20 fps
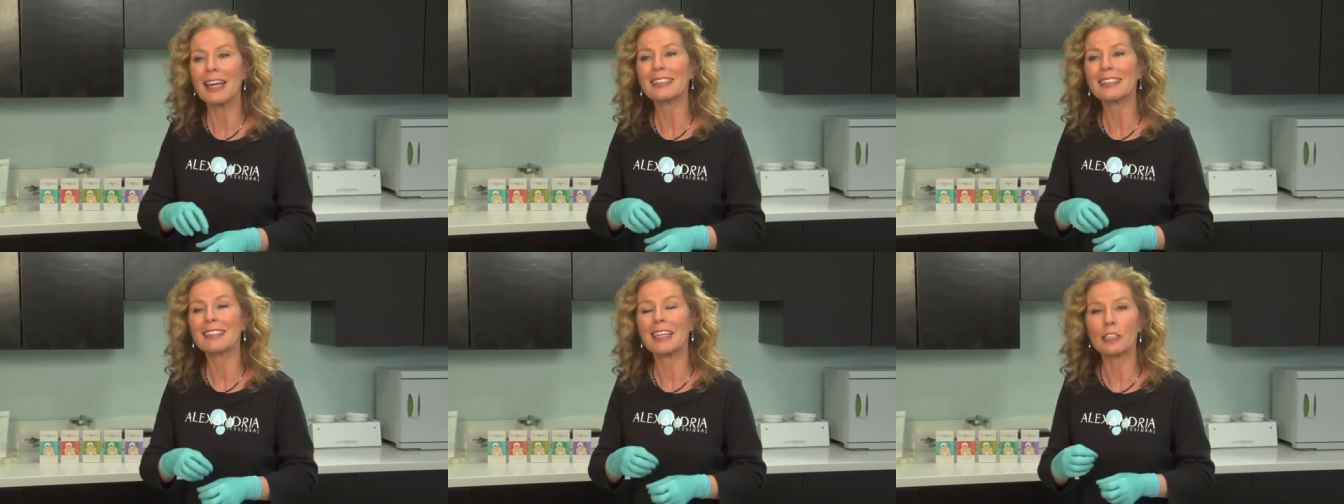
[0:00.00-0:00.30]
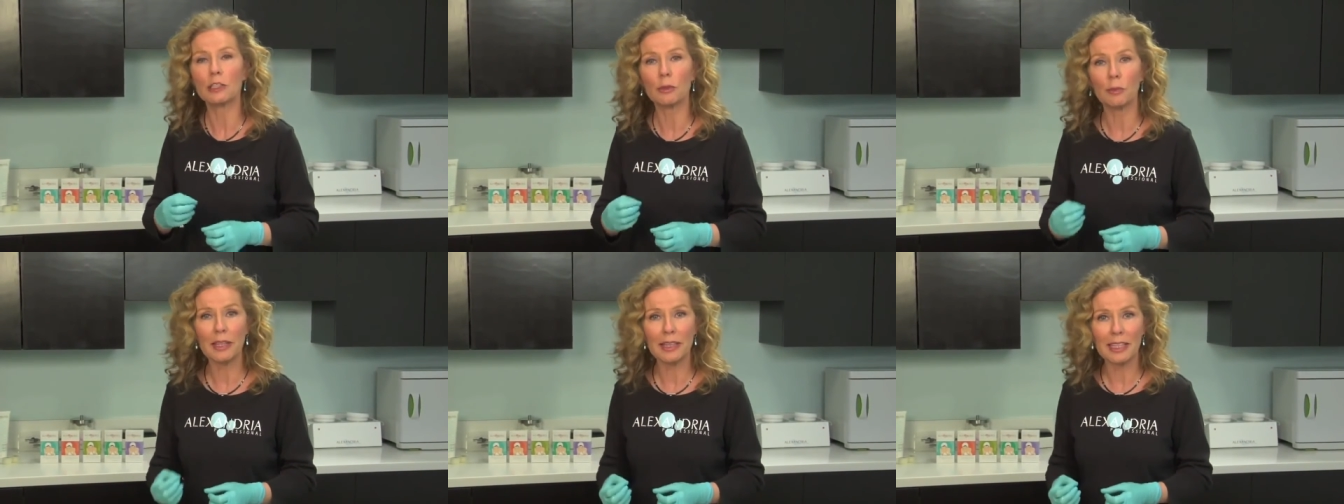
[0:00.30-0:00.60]

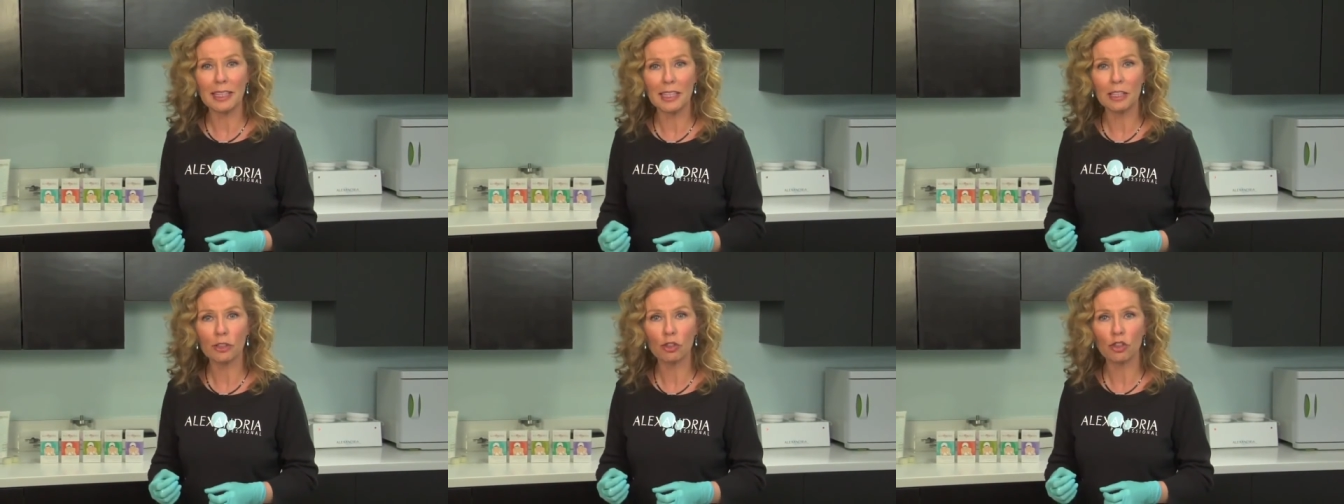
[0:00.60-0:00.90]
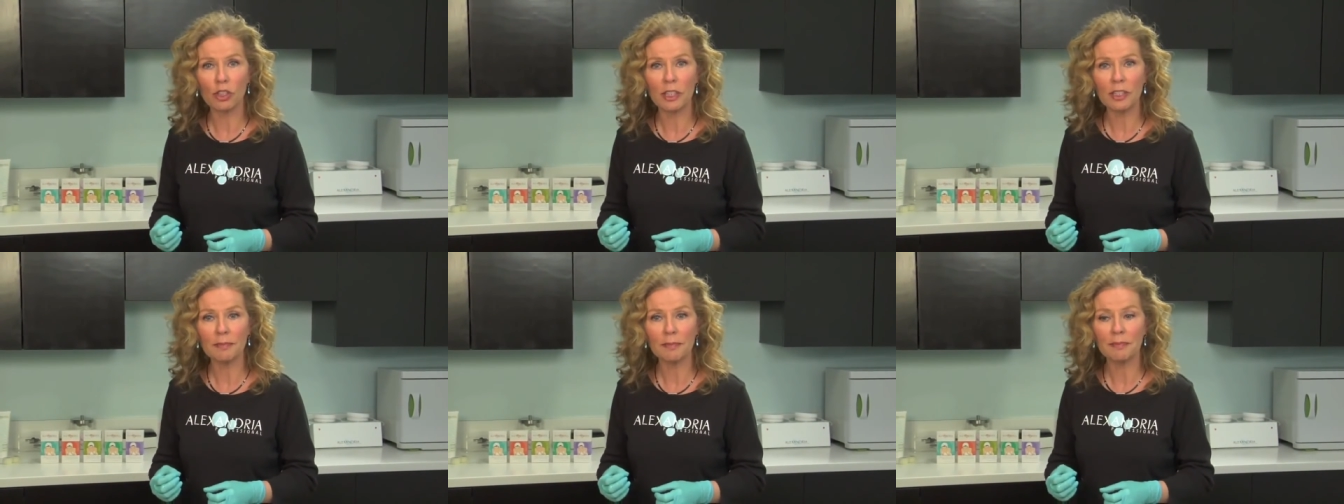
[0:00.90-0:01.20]
takes away the
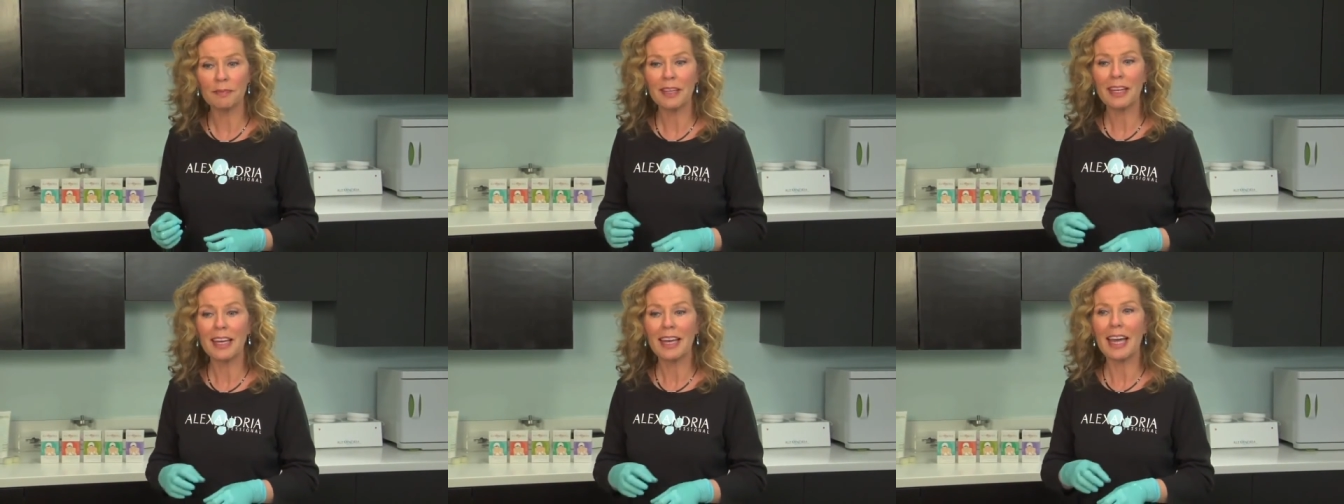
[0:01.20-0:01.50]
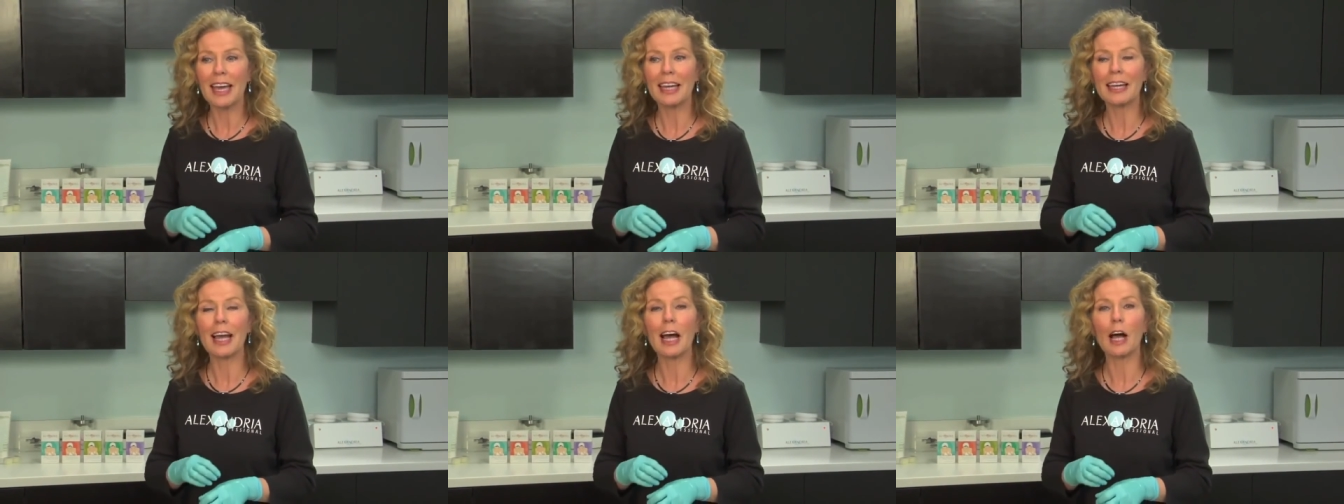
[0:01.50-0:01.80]
itching,
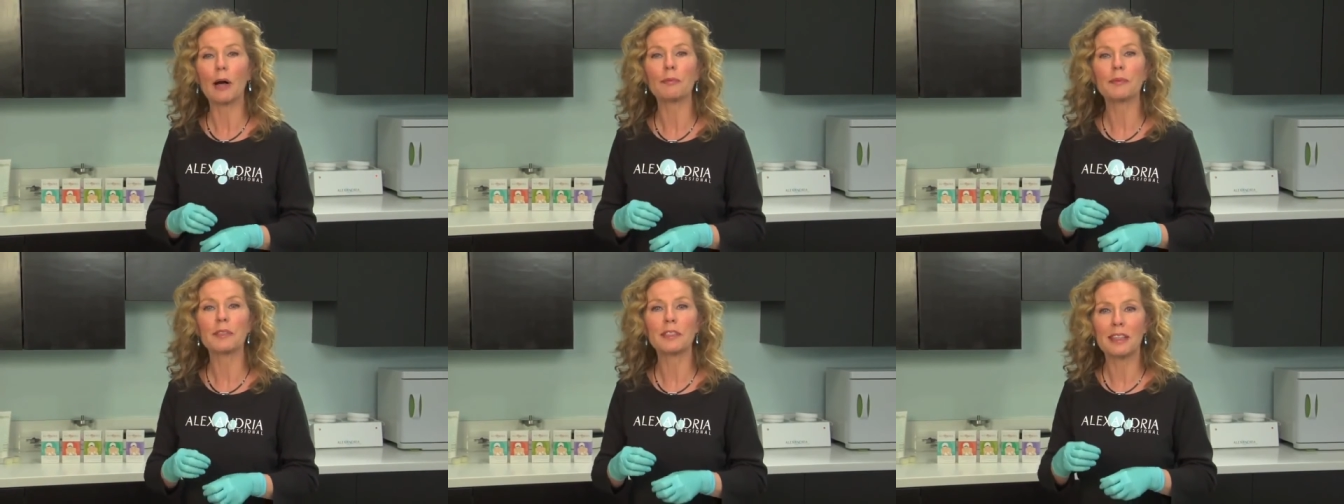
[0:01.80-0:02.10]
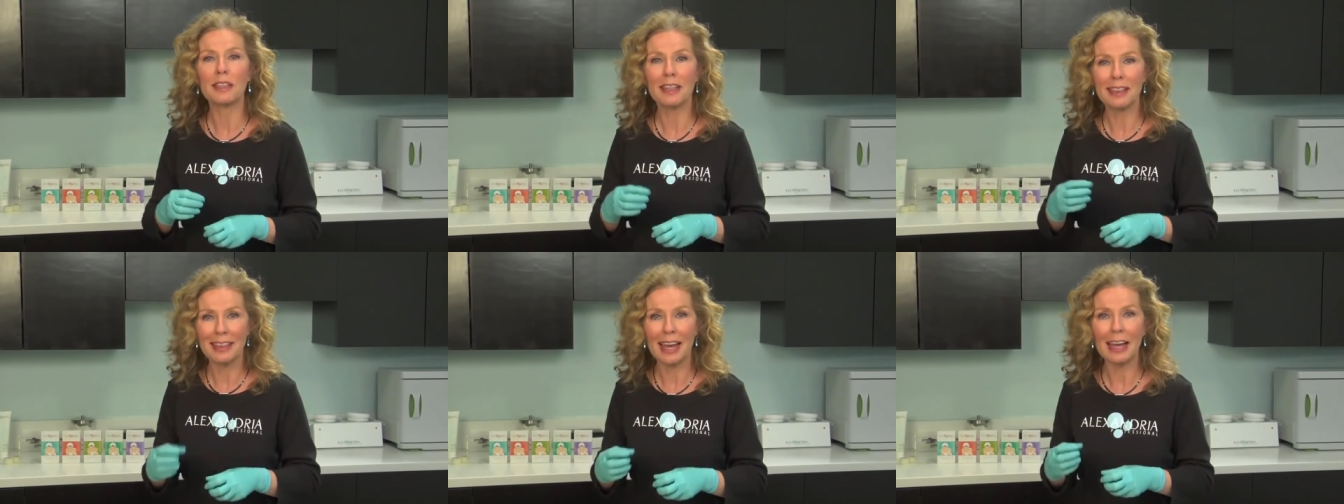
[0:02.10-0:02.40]
and helps
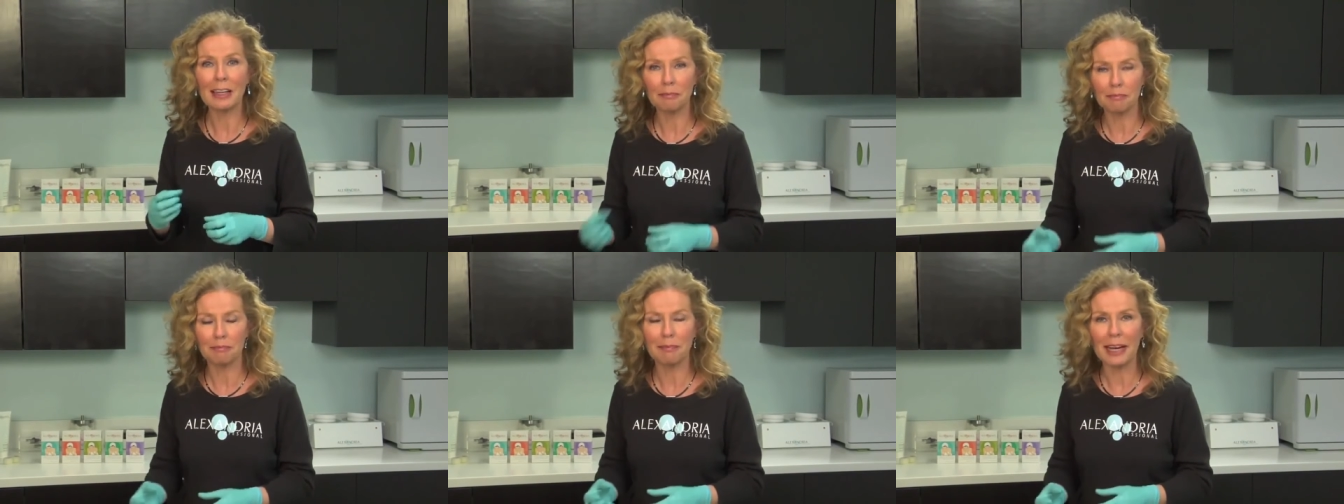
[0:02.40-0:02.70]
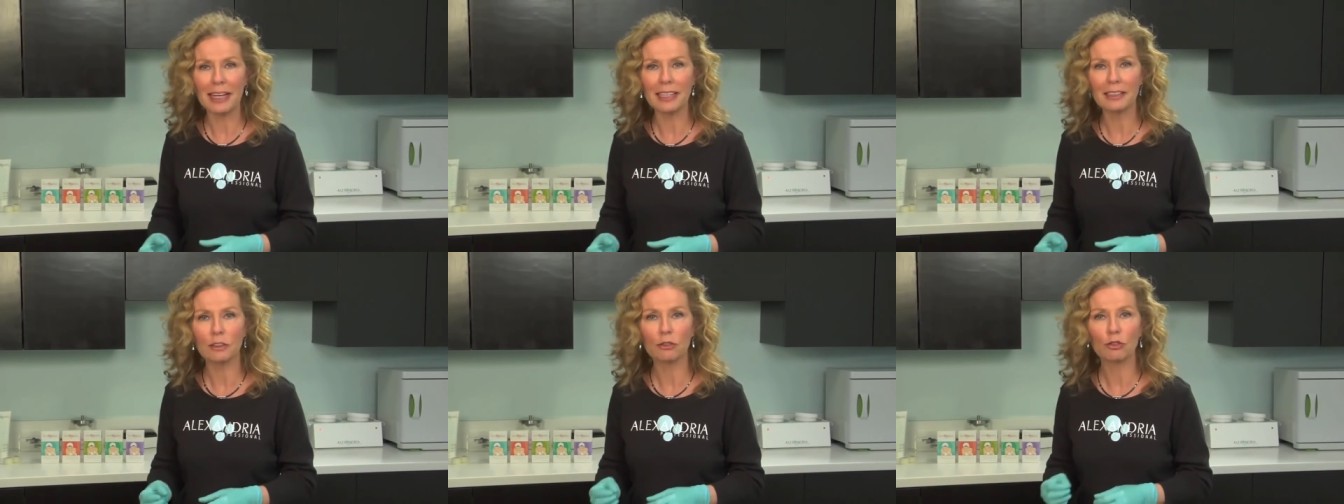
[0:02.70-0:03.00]
that
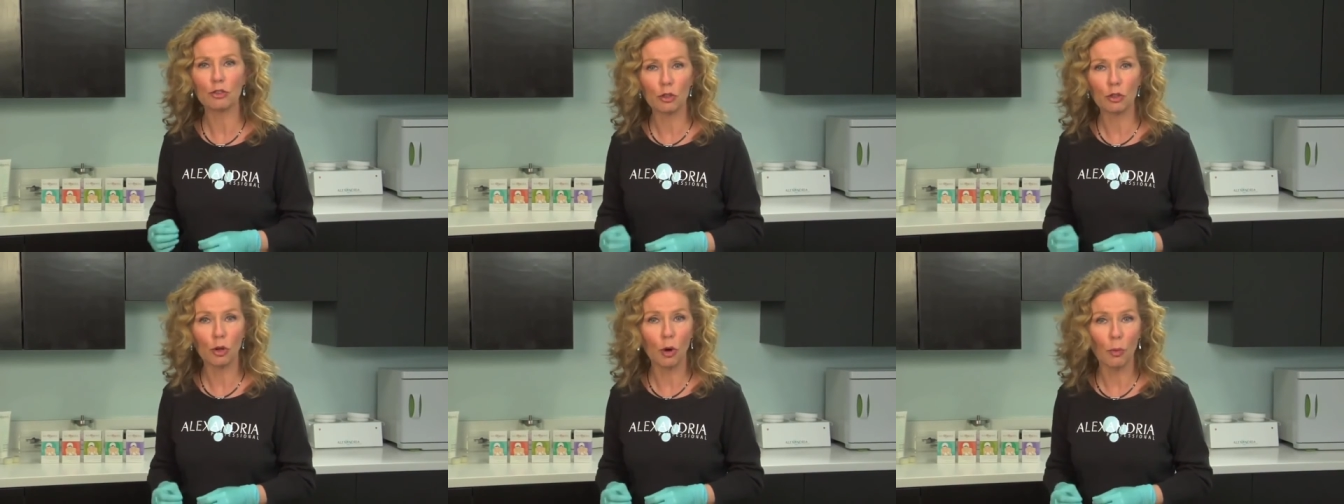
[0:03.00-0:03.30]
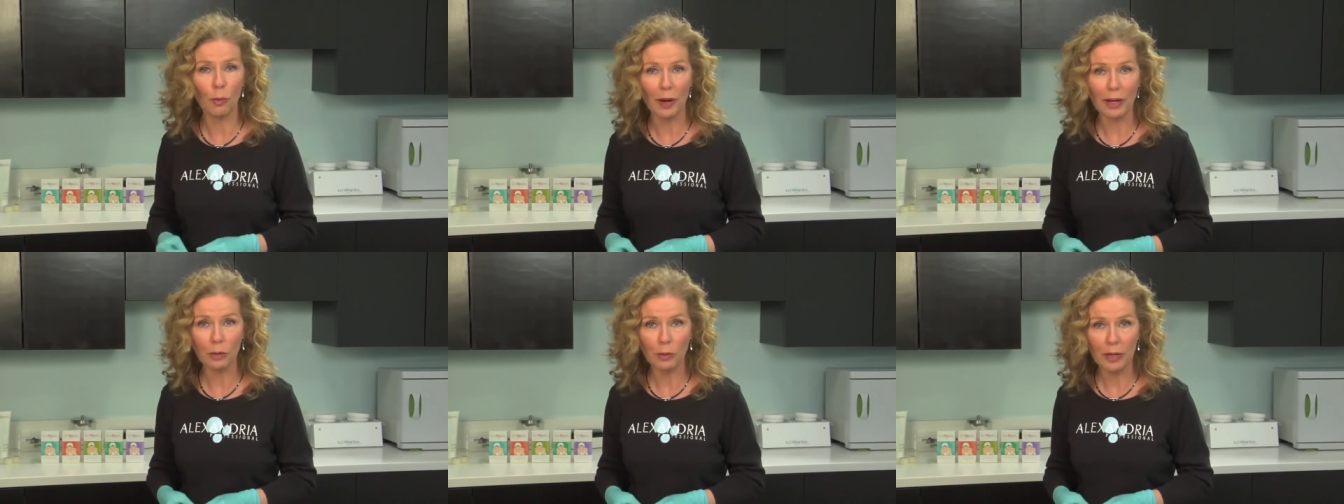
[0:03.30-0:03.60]
bite to go
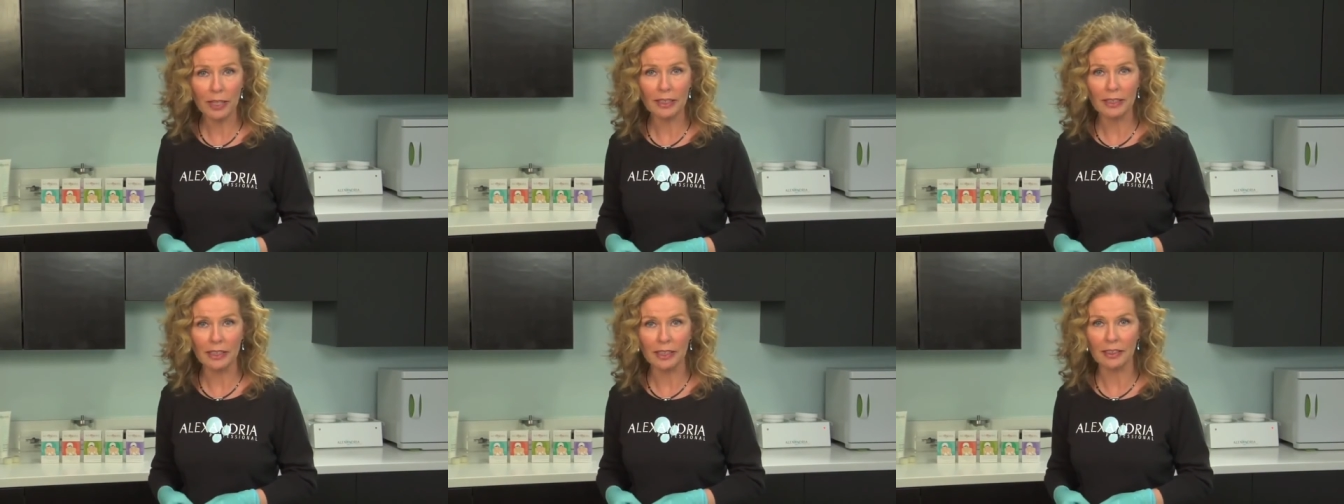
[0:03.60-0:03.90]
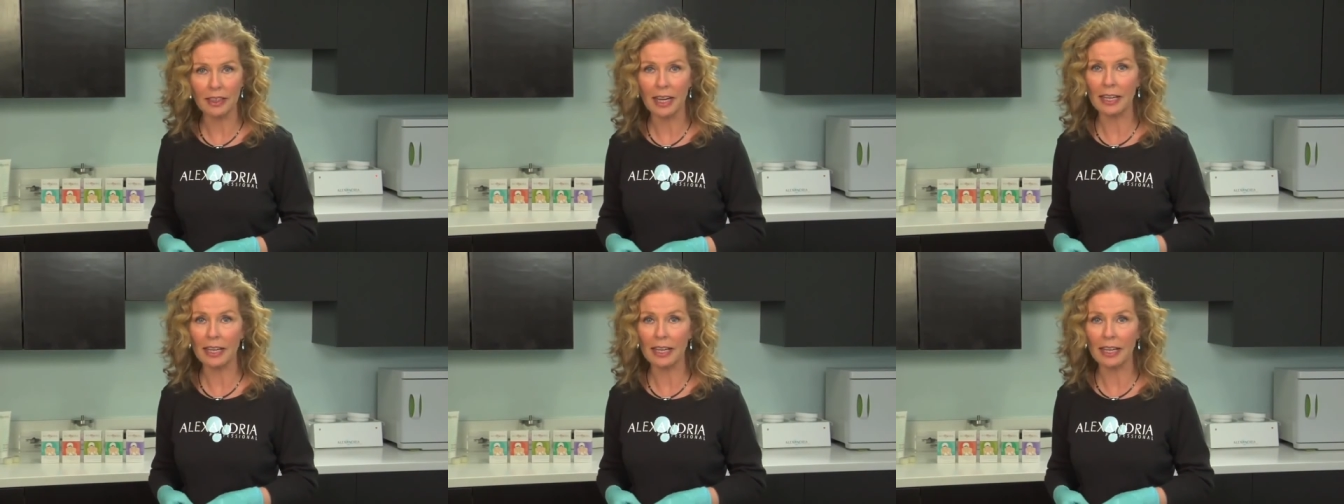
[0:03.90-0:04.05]
away quickly.